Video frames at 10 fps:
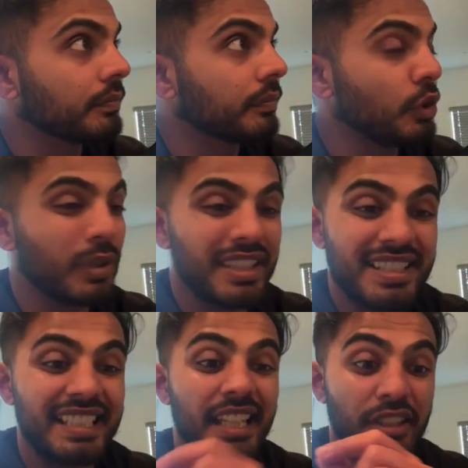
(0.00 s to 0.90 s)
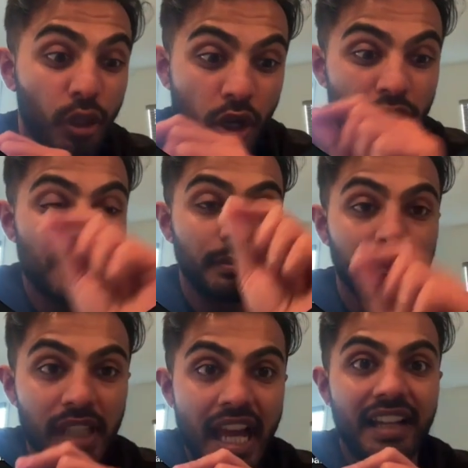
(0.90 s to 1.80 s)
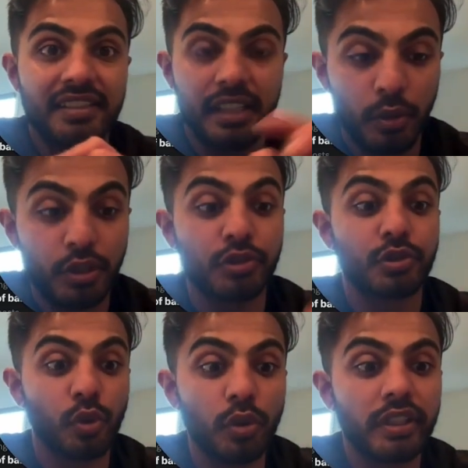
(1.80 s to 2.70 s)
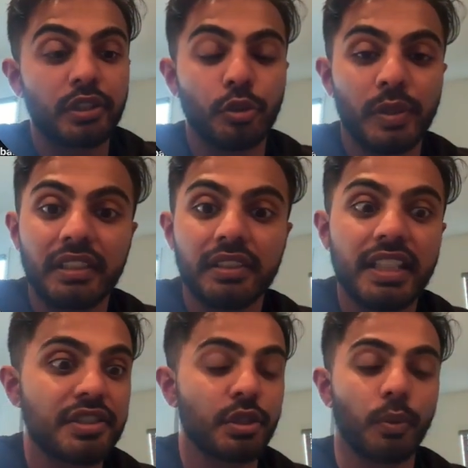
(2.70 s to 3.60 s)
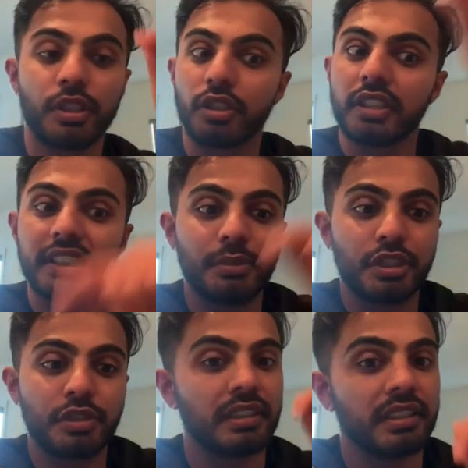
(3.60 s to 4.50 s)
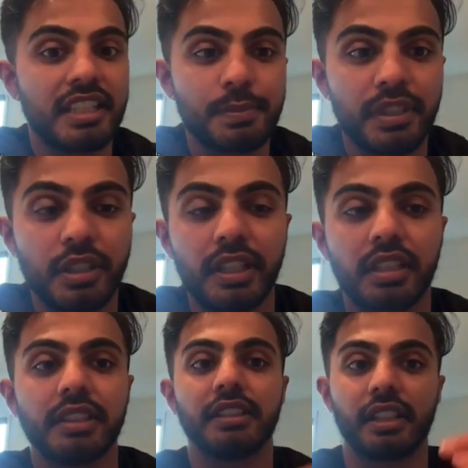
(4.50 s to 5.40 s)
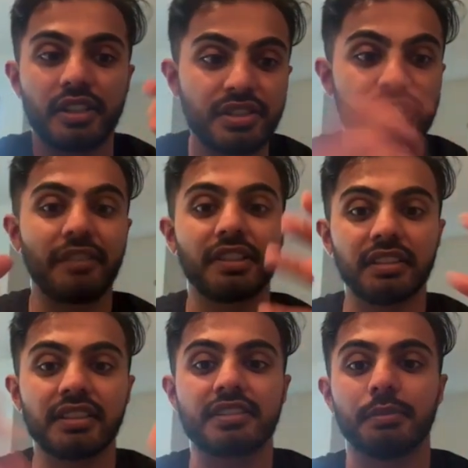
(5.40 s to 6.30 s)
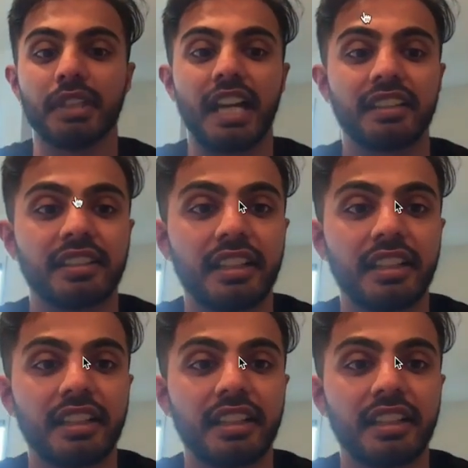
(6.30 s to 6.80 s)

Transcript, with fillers: you can see that there are some lags, like when you're scrolling through big lists or when you're clicking between links pretty quickly, there is definitely some lag there,